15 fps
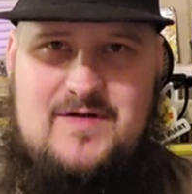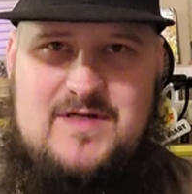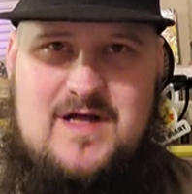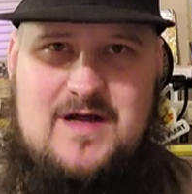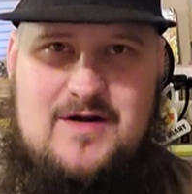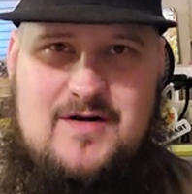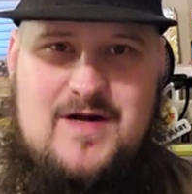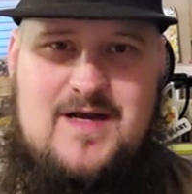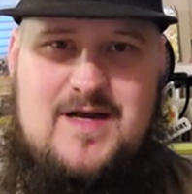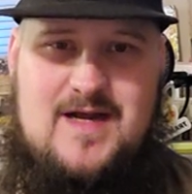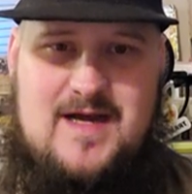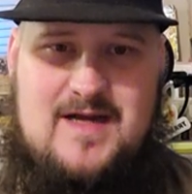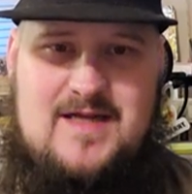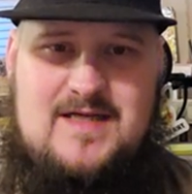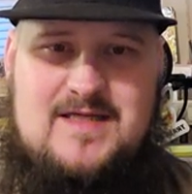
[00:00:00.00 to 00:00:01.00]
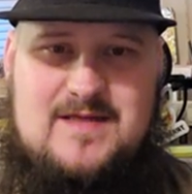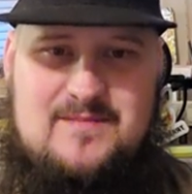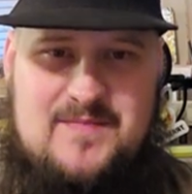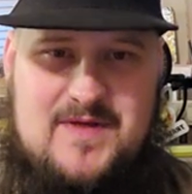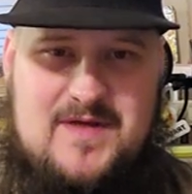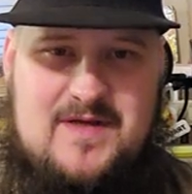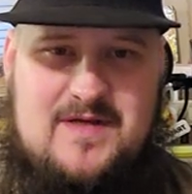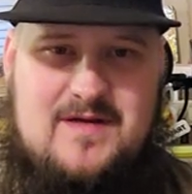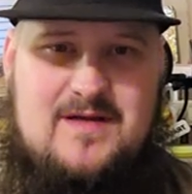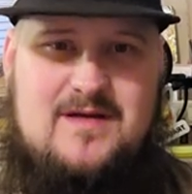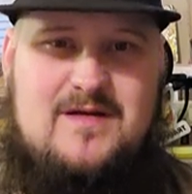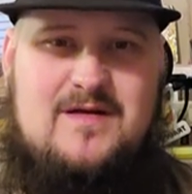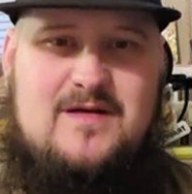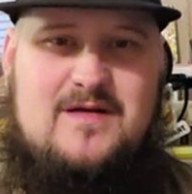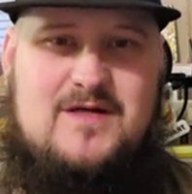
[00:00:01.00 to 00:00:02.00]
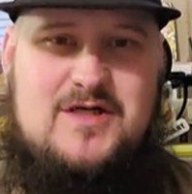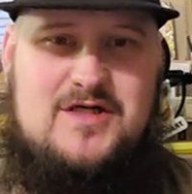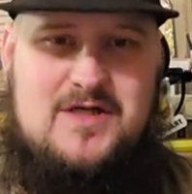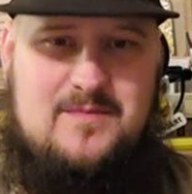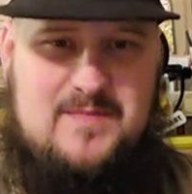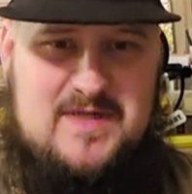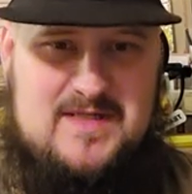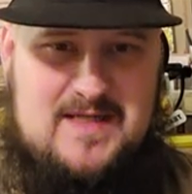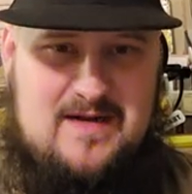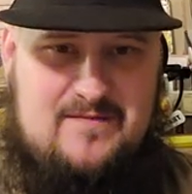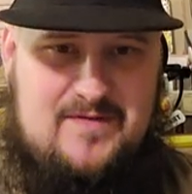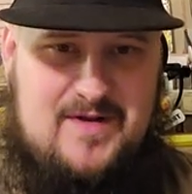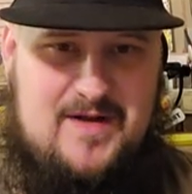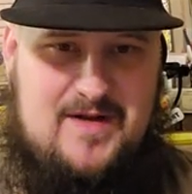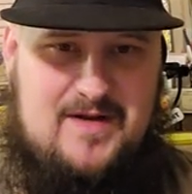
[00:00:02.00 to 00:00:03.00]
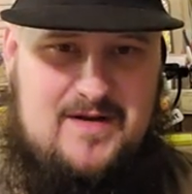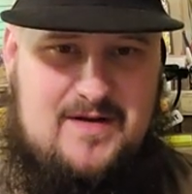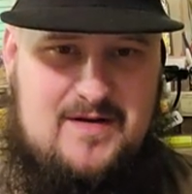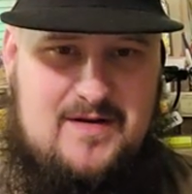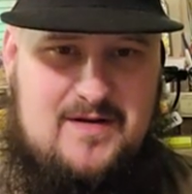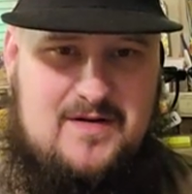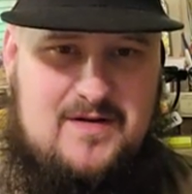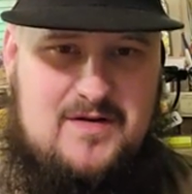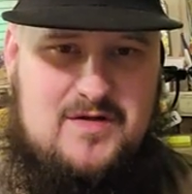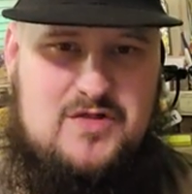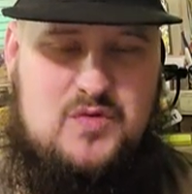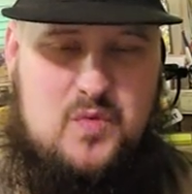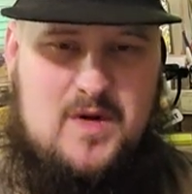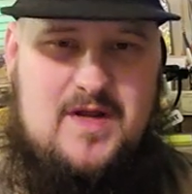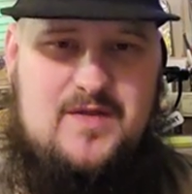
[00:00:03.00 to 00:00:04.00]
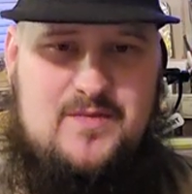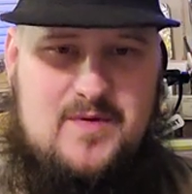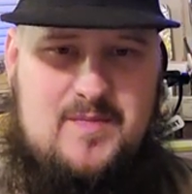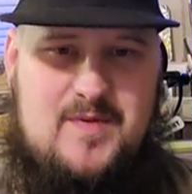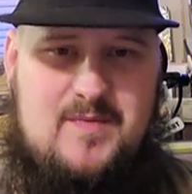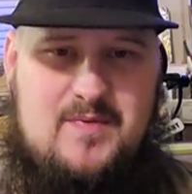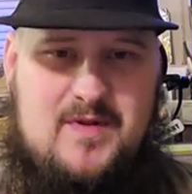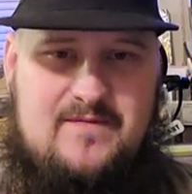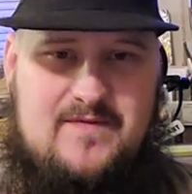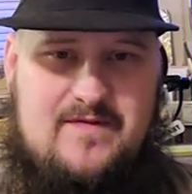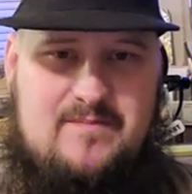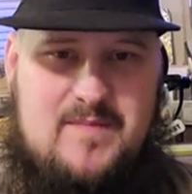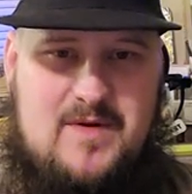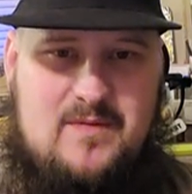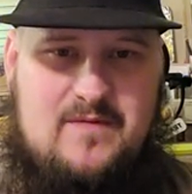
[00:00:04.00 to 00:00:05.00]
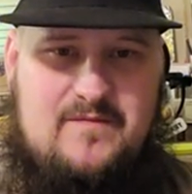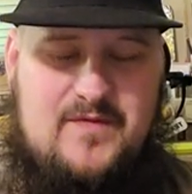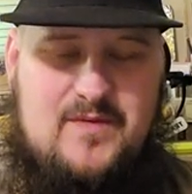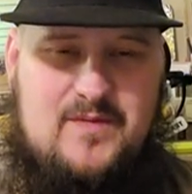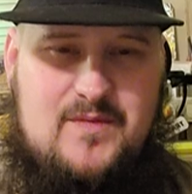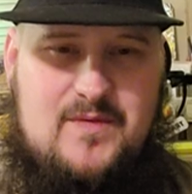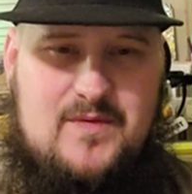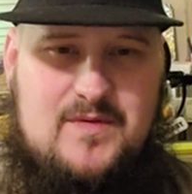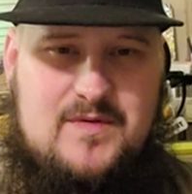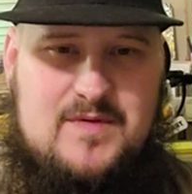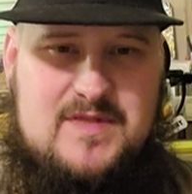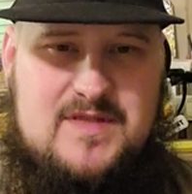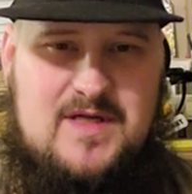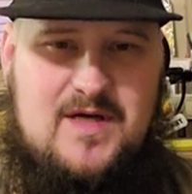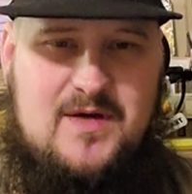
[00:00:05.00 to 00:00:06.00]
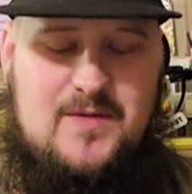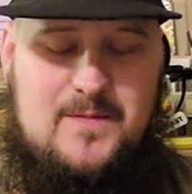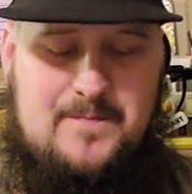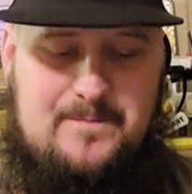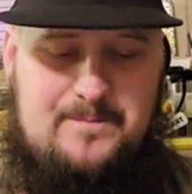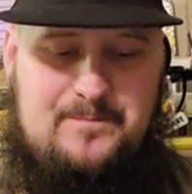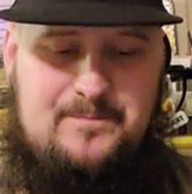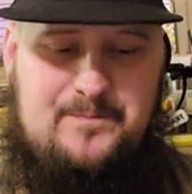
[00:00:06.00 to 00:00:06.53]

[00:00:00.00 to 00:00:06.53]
of those 190 something shipments that I've done, 23 people have left me a review. So